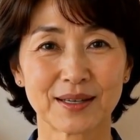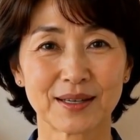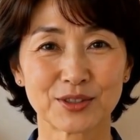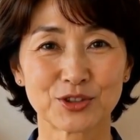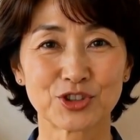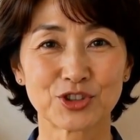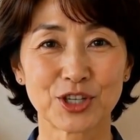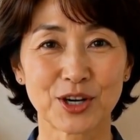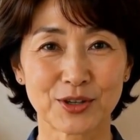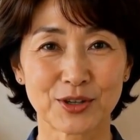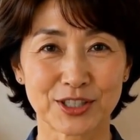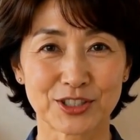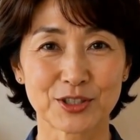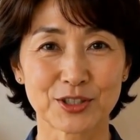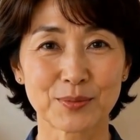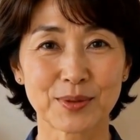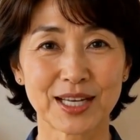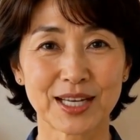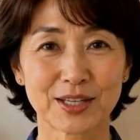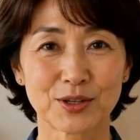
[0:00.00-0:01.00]
Cherry
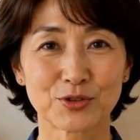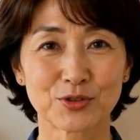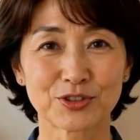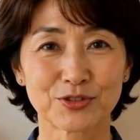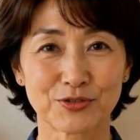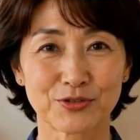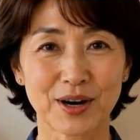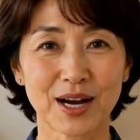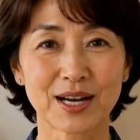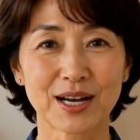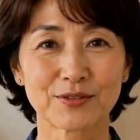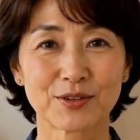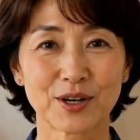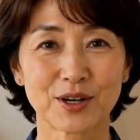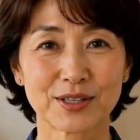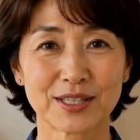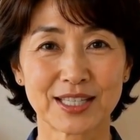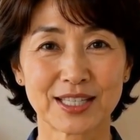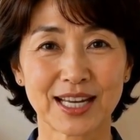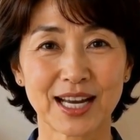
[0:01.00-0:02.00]
tomatoes, 5
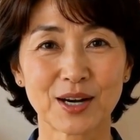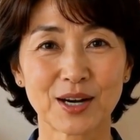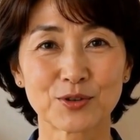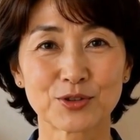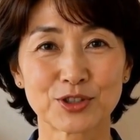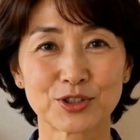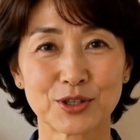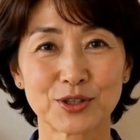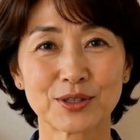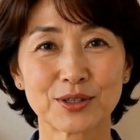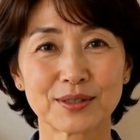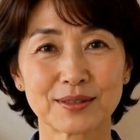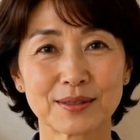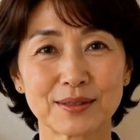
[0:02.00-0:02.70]
on the counter.